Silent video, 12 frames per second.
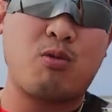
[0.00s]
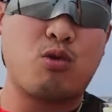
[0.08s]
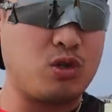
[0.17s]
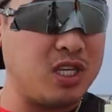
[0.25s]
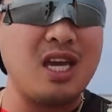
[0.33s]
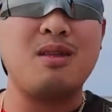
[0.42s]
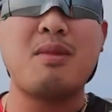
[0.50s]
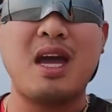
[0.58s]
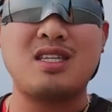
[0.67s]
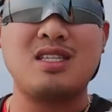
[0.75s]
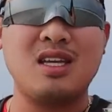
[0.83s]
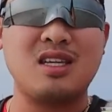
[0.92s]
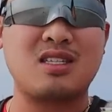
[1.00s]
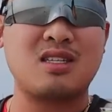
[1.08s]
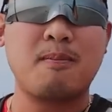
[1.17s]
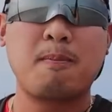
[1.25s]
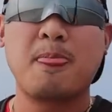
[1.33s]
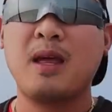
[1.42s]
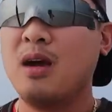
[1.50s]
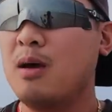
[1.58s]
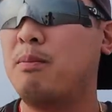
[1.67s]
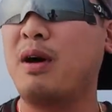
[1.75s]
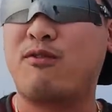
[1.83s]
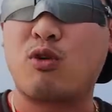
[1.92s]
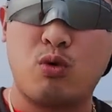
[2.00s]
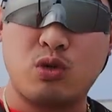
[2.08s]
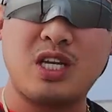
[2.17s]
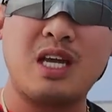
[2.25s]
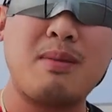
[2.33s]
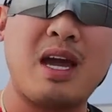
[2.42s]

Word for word: routine maintenance. But for routine